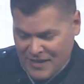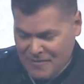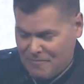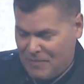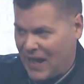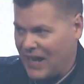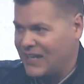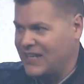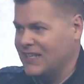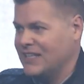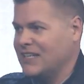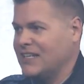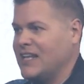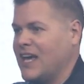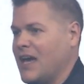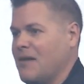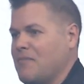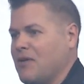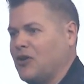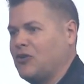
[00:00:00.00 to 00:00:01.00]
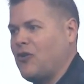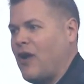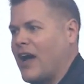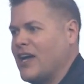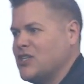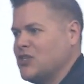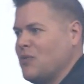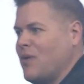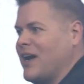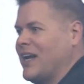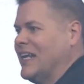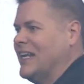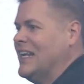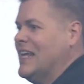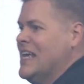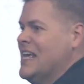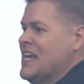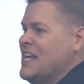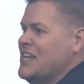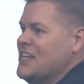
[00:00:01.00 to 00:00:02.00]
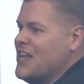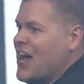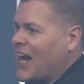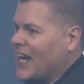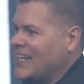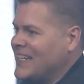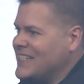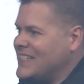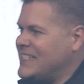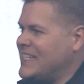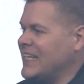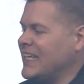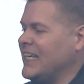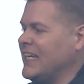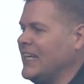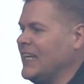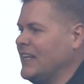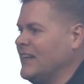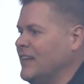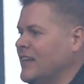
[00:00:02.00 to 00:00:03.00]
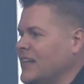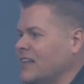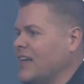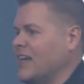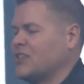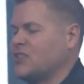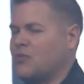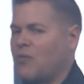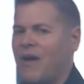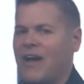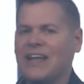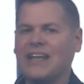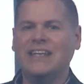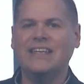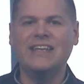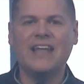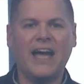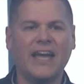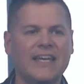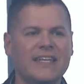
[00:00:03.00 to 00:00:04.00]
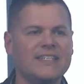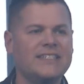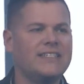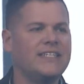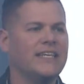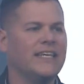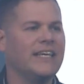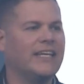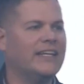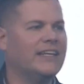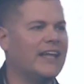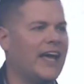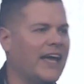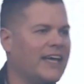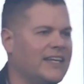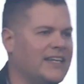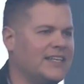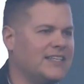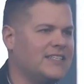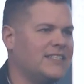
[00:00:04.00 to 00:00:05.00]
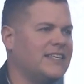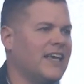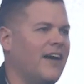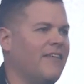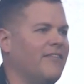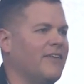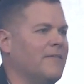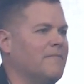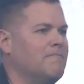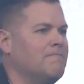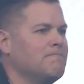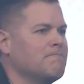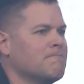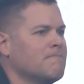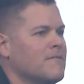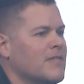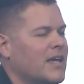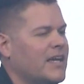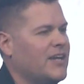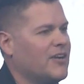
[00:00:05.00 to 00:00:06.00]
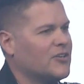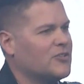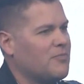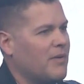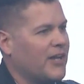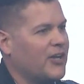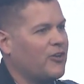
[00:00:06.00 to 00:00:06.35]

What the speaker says: Back in the day, but graduating 19, that's right, 1997. Here's my